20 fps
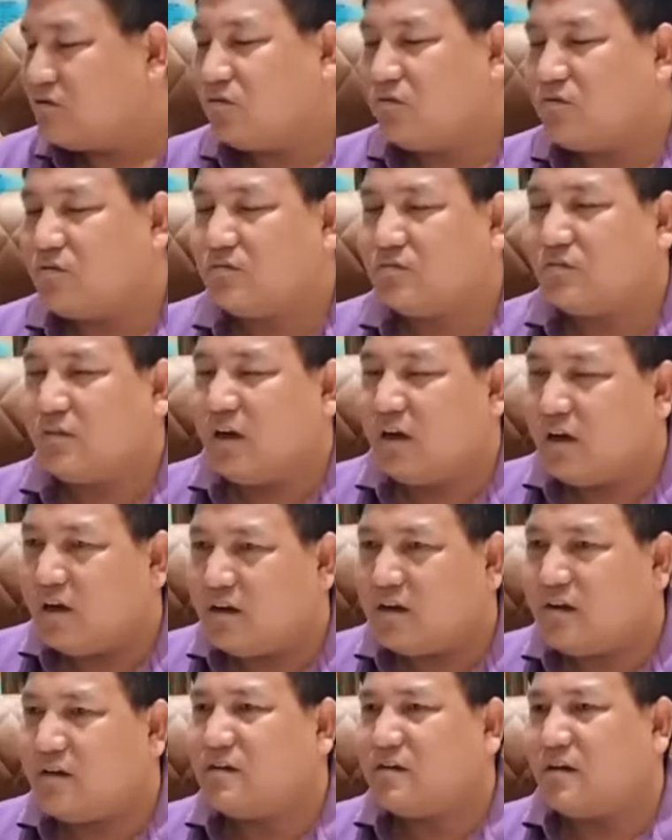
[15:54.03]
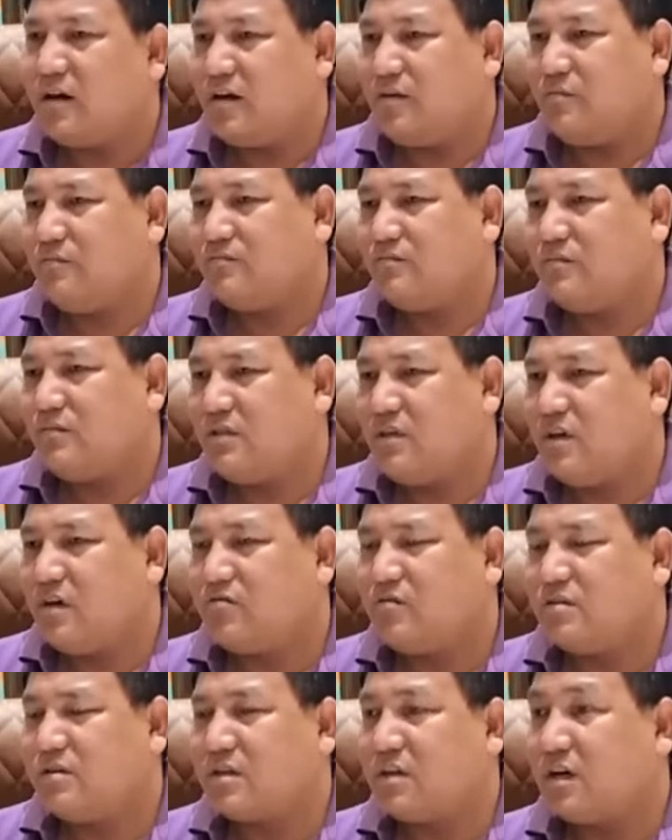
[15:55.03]
So at that time,
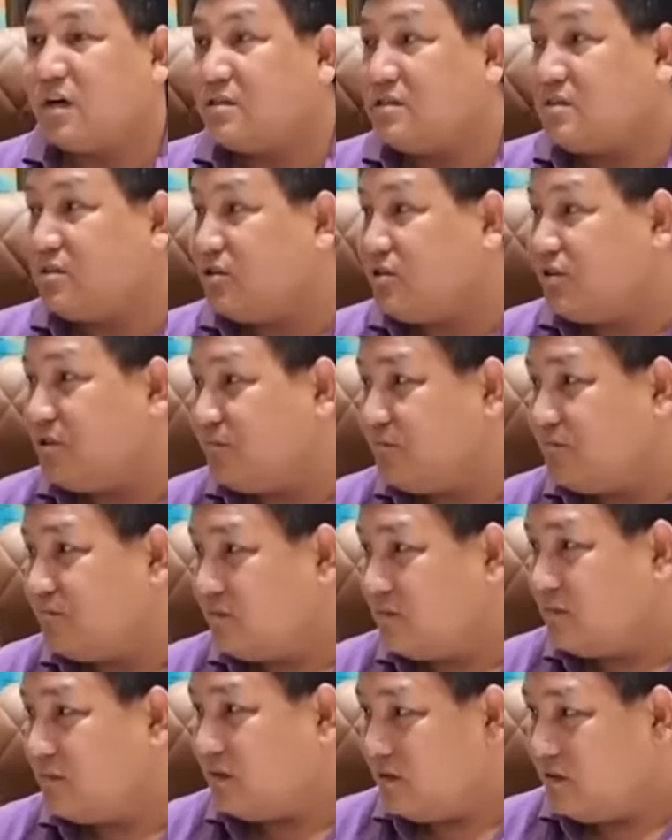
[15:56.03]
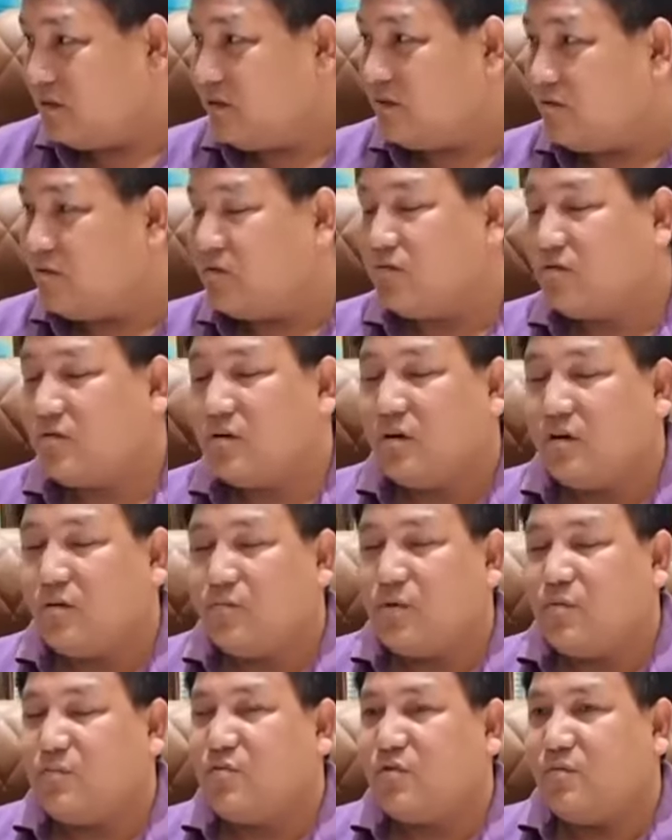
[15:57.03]
there was casteism, you know,
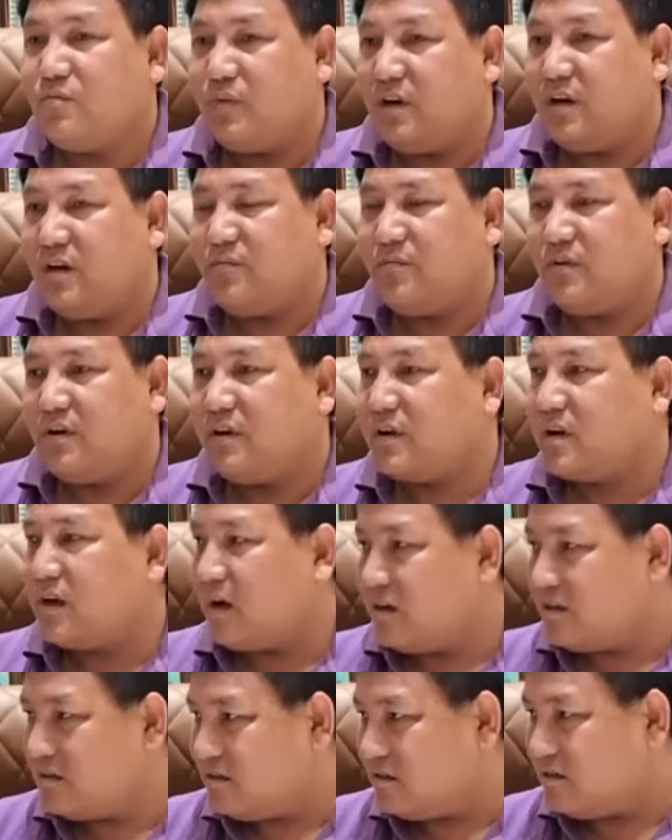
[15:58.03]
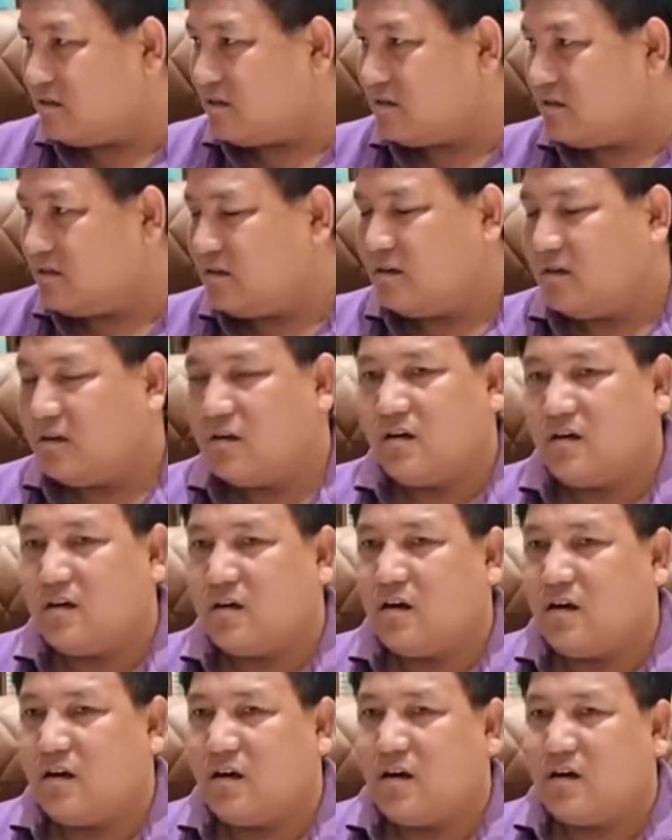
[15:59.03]
people believe in caste,
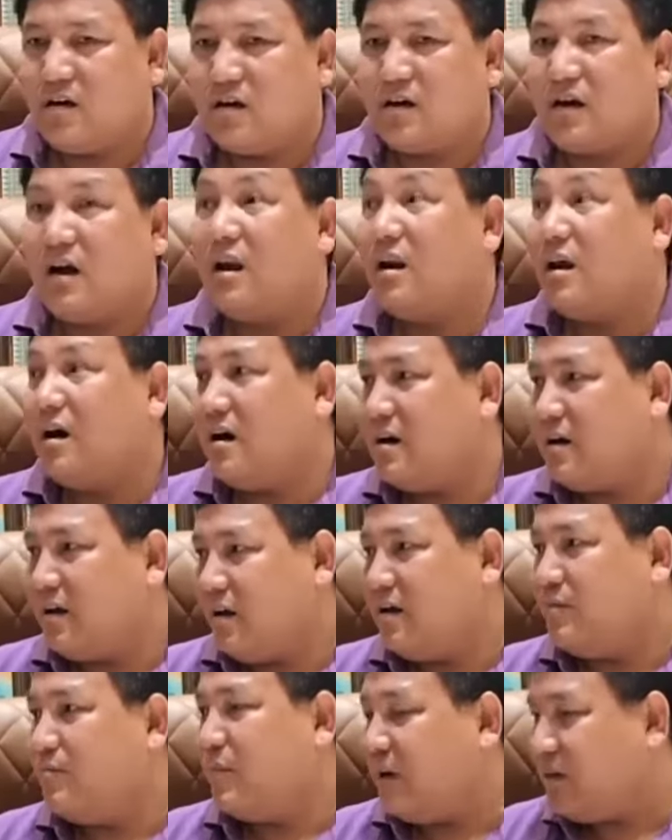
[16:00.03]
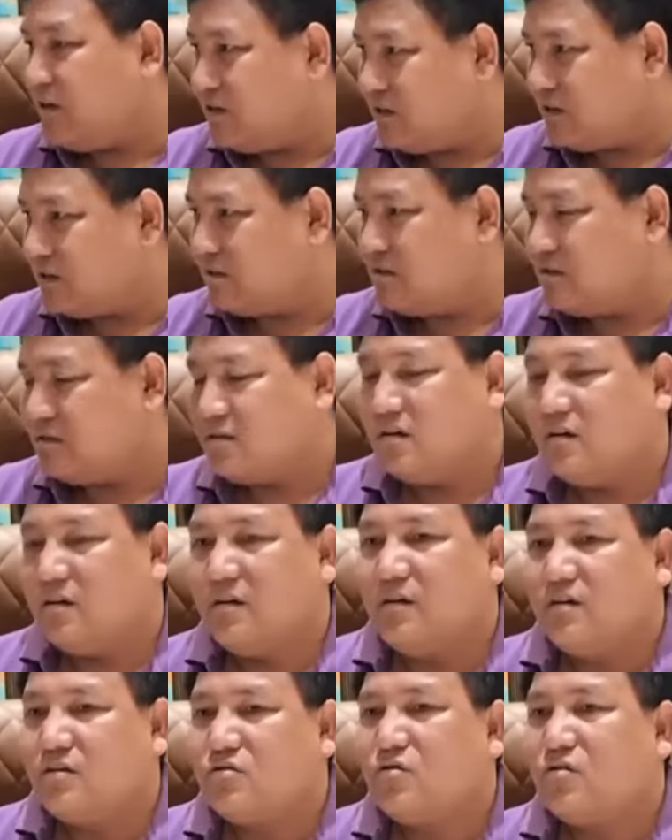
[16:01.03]
color and many things.
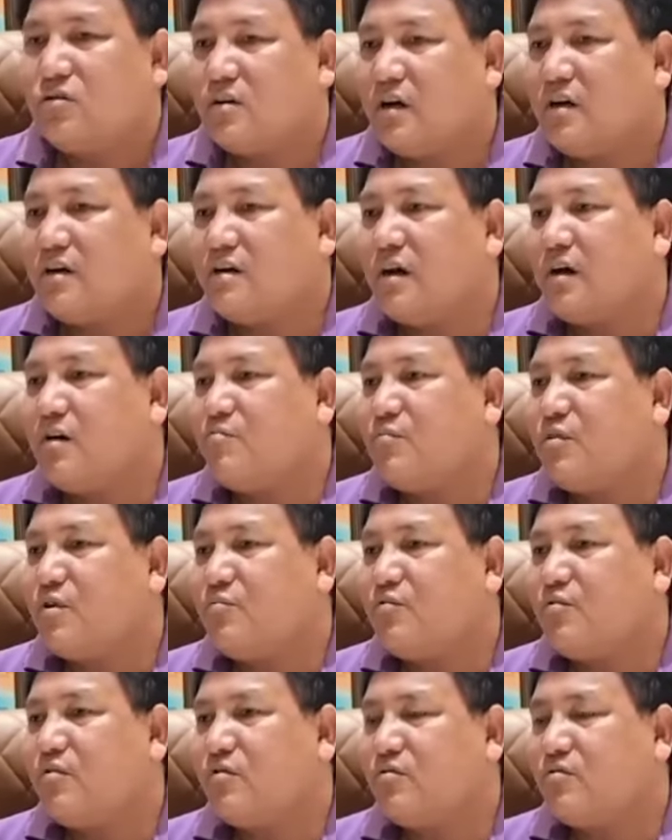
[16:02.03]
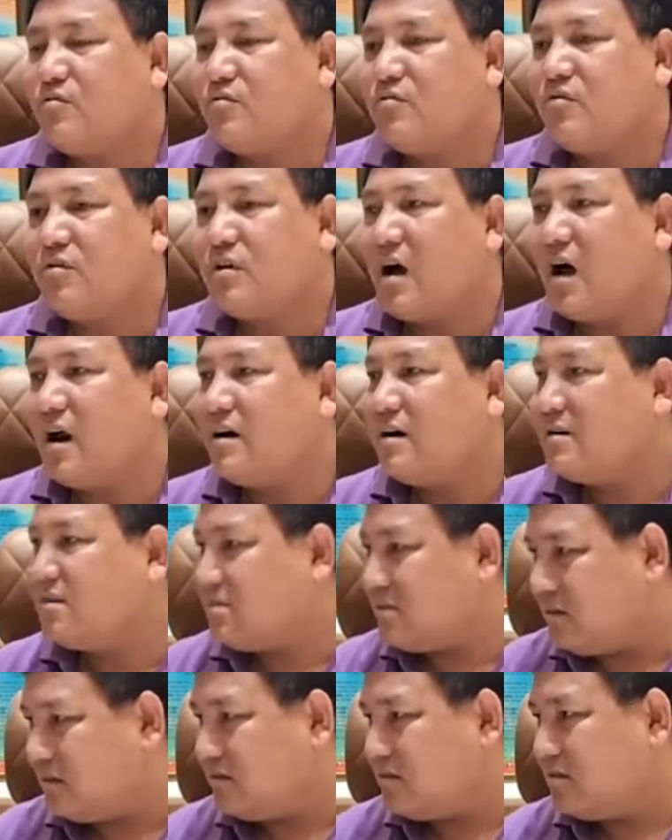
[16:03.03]
So that time people could not
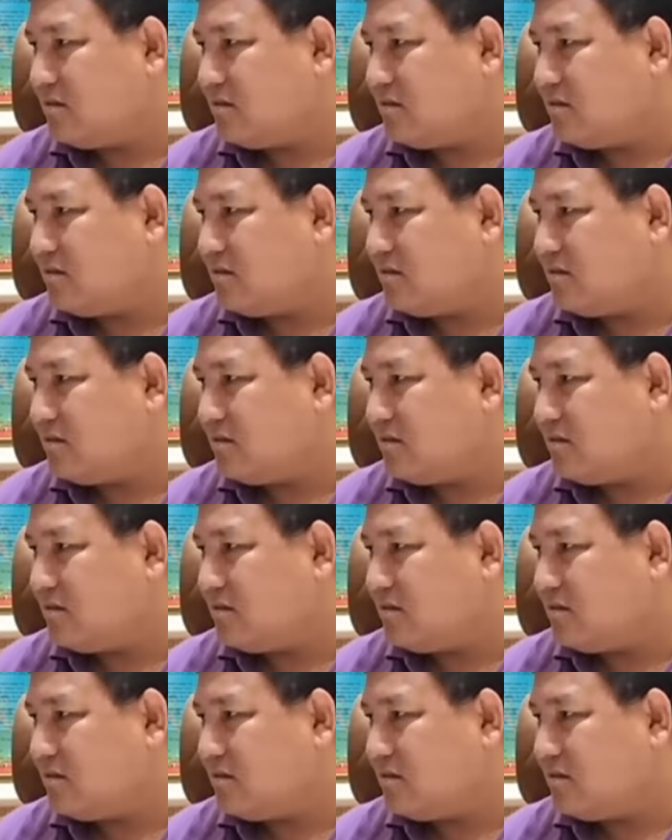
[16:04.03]
understand.